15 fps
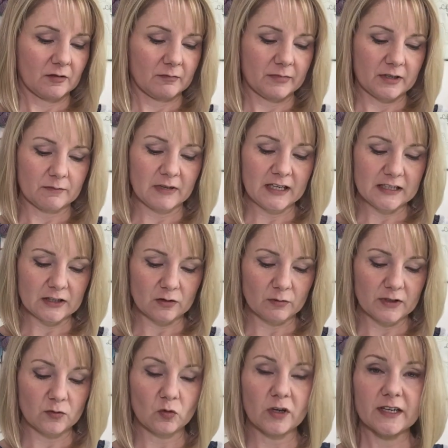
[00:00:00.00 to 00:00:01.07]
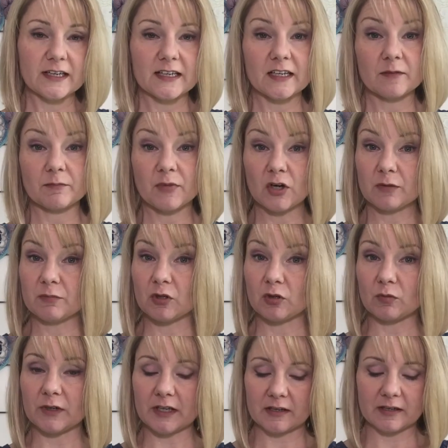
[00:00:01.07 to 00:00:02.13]
But my little one wanted it in purple
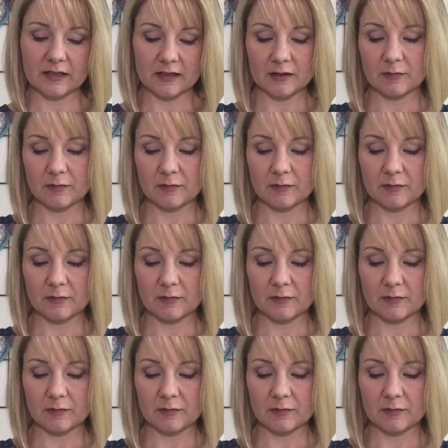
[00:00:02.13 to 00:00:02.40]
with